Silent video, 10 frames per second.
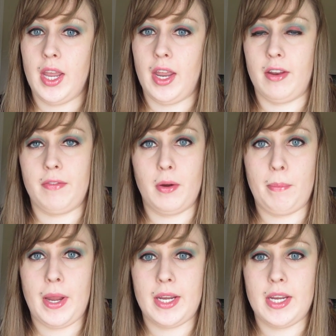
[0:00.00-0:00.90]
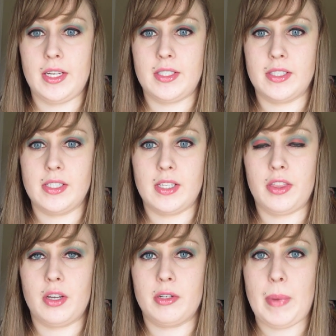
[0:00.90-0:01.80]
And if your piggy doesn't
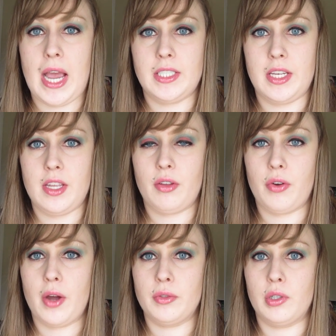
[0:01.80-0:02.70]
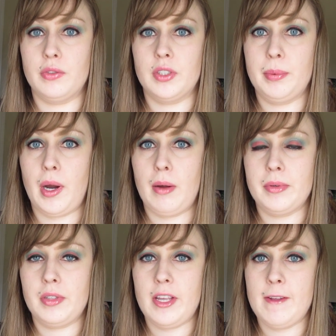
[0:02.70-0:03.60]
get their back teeth ground over
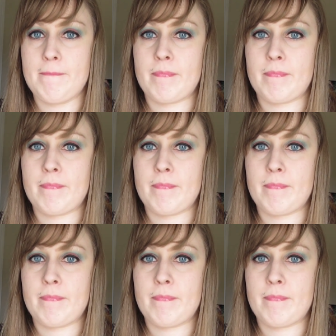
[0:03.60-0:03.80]
properly,